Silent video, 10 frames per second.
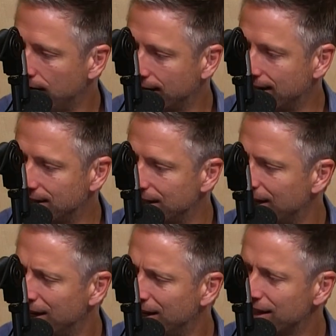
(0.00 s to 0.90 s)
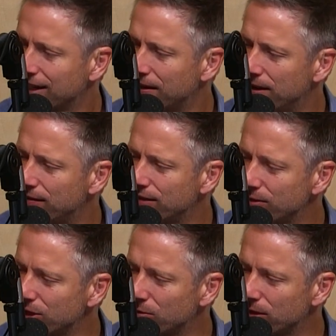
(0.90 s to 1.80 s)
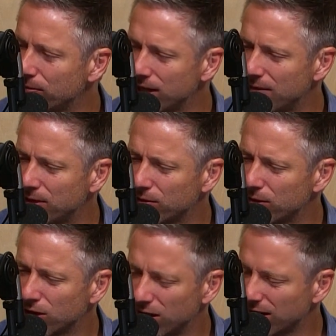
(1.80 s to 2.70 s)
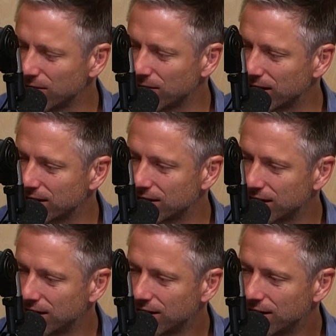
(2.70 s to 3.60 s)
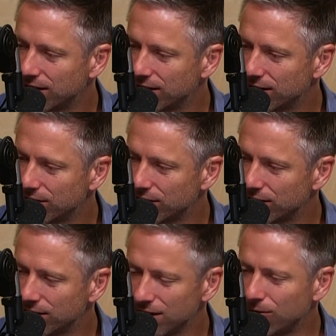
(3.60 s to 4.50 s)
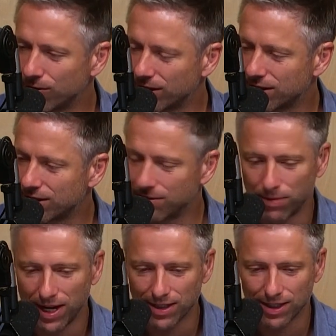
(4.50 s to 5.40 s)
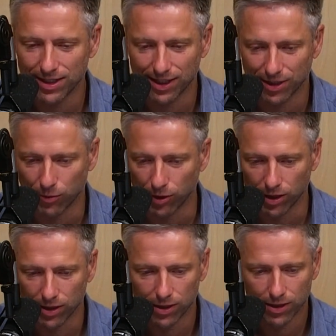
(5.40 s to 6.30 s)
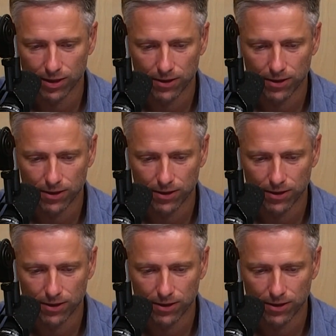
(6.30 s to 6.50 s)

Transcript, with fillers: I can't see, like, if someone told me the plan, I'd be like, what are you talking about? That's, no, that's, impo- that's not going to work.